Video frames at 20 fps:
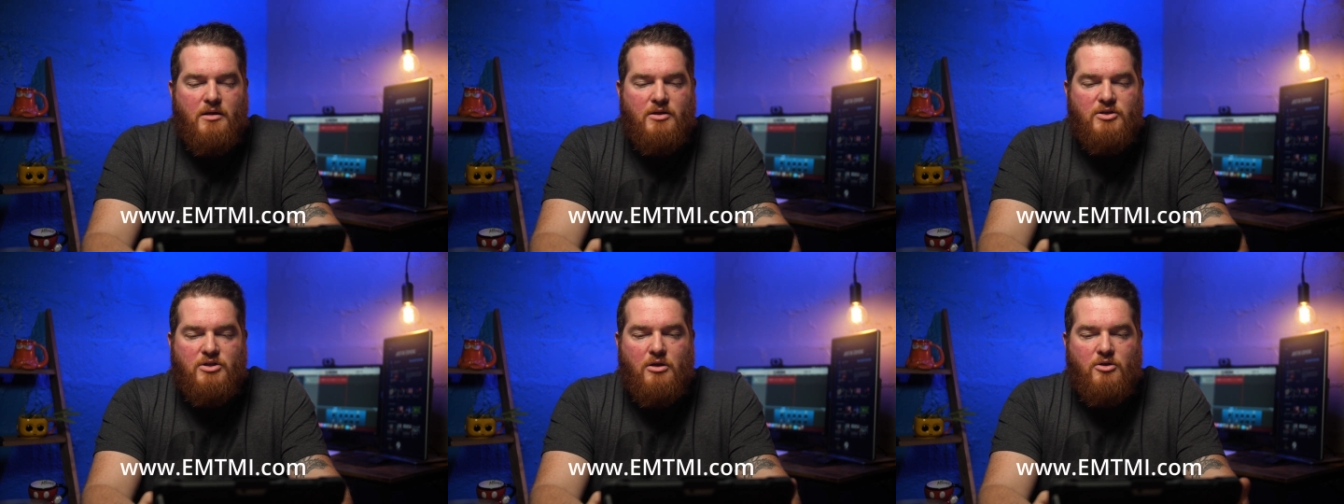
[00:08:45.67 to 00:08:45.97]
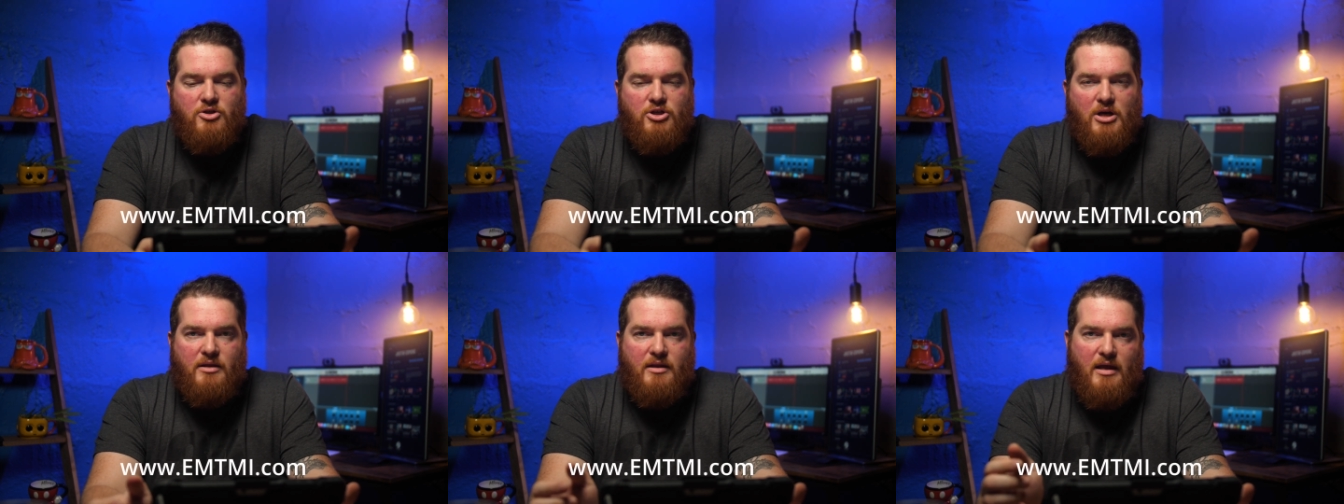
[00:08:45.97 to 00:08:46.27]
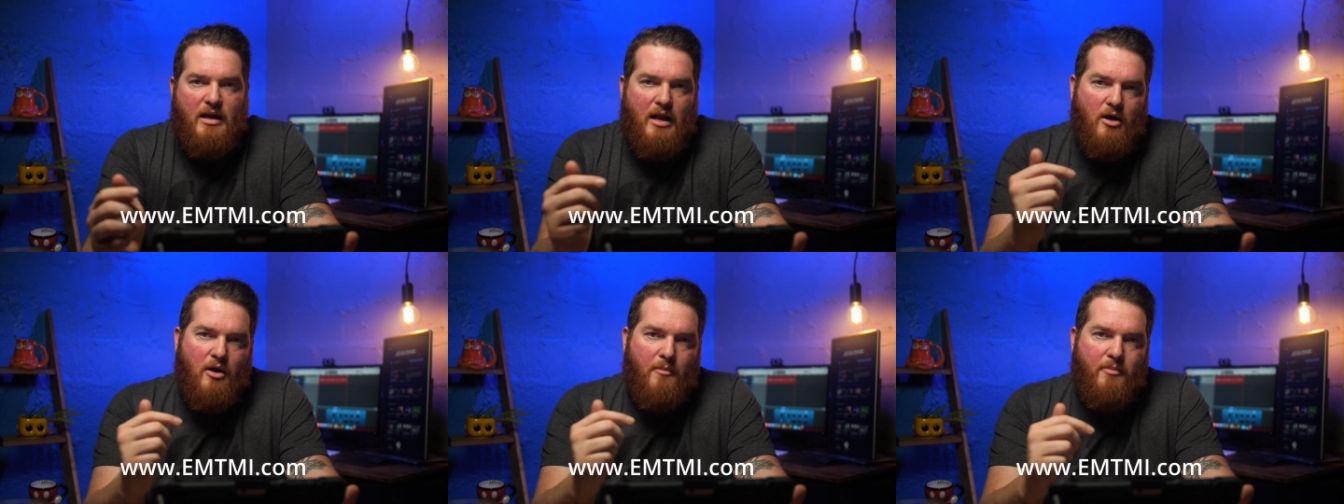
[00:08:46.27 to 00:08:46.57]
So check
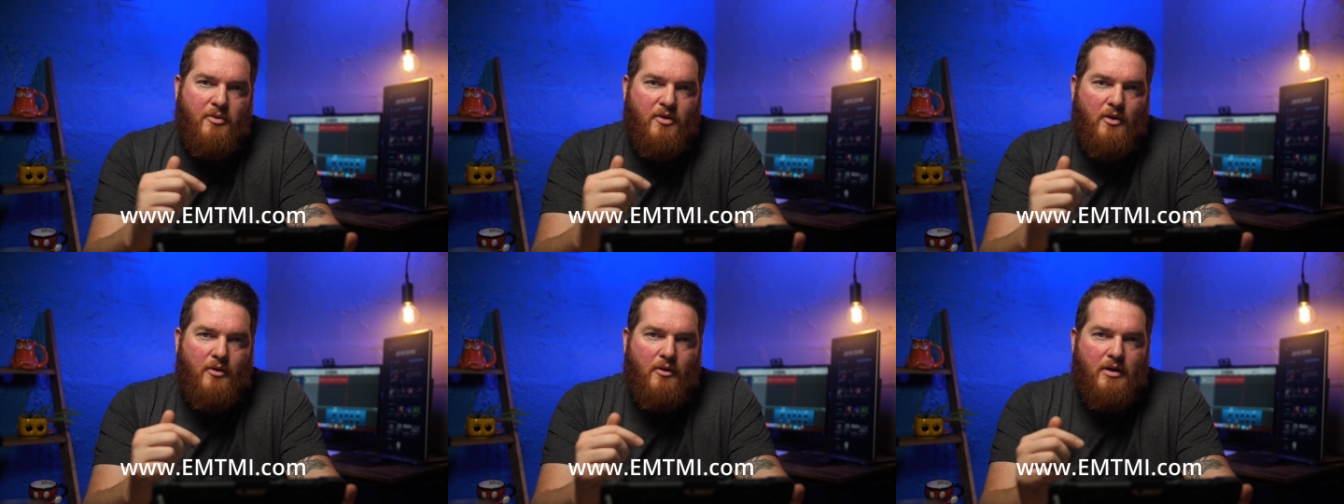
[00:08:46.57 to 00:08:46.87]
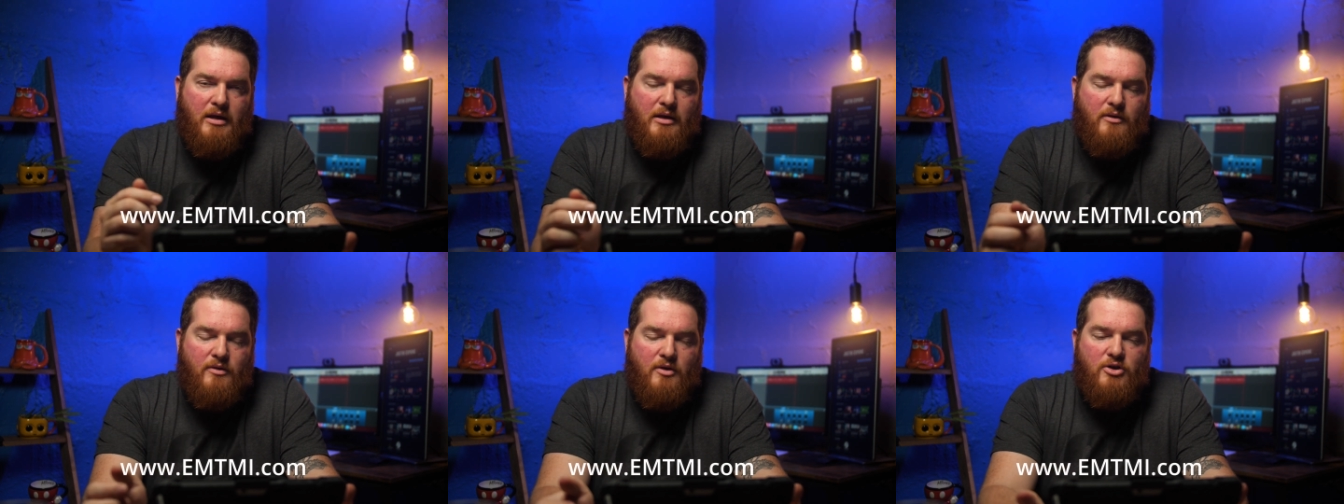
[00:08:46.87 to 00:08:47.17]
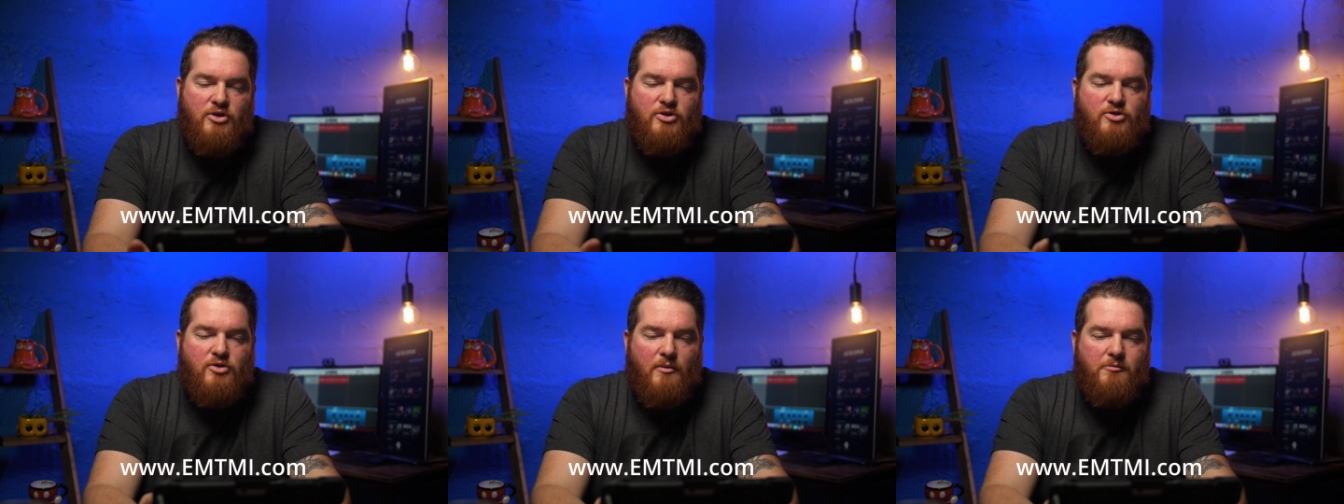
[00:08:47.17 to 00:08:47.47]
that out. I'll put the link in the
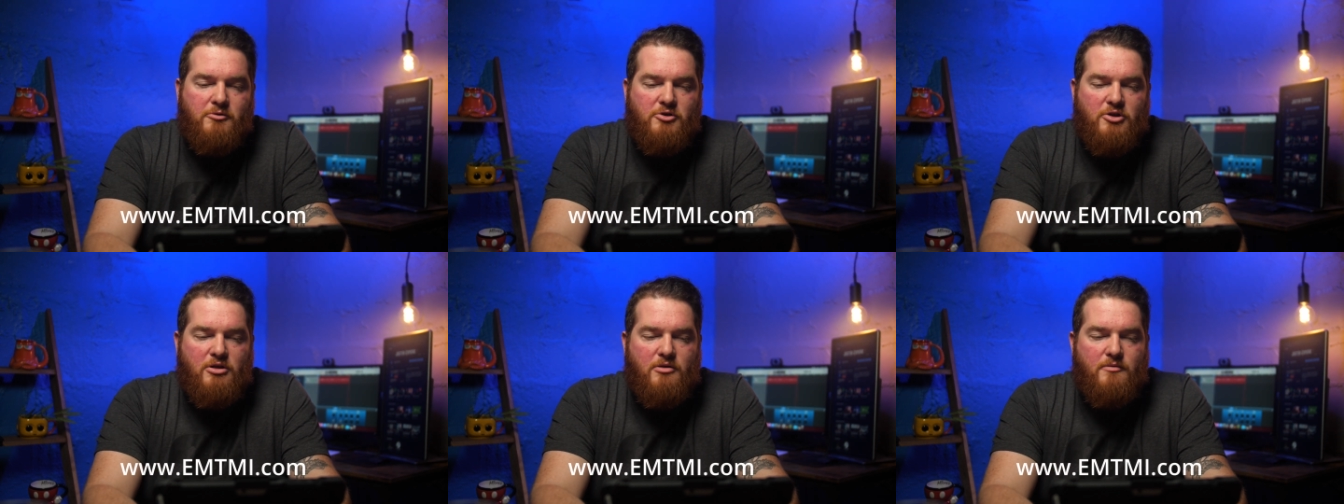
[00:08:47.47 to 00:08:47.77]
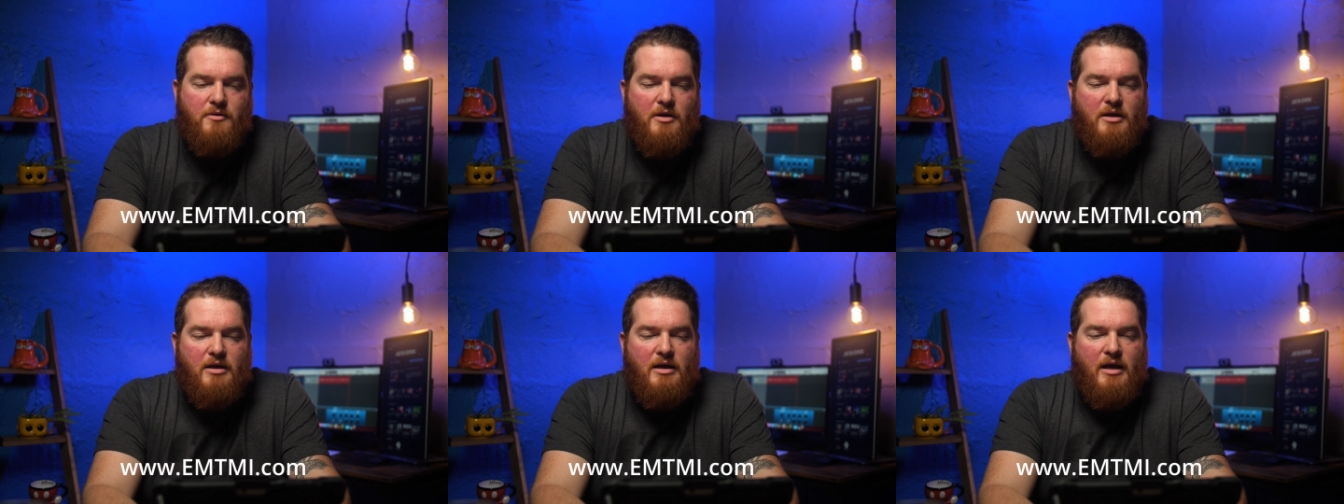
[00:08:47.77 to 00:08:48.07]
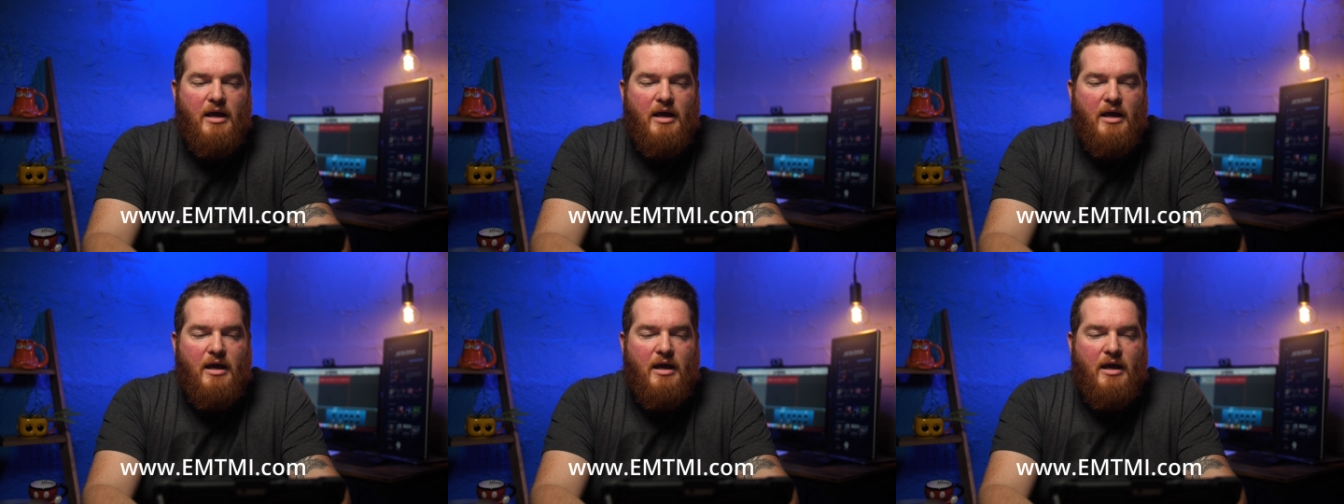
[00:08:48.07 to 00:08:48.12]
description,